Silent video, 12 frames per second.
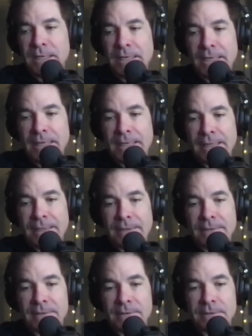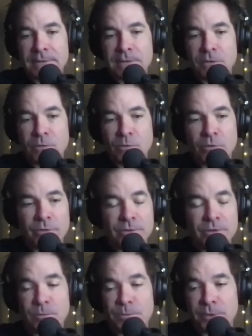And so we're
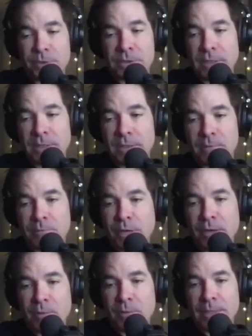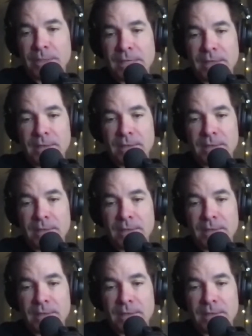super excited and proud about that.